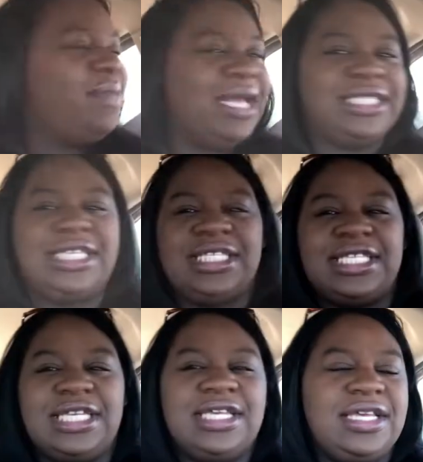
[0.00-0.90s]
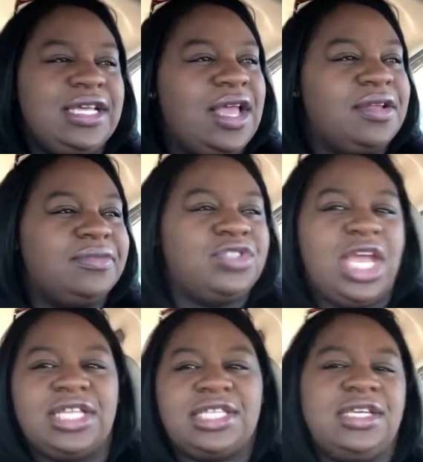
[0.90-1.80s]
my sissy,
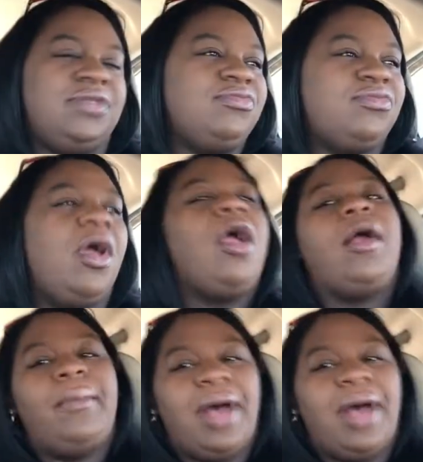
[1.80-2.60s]
Jason,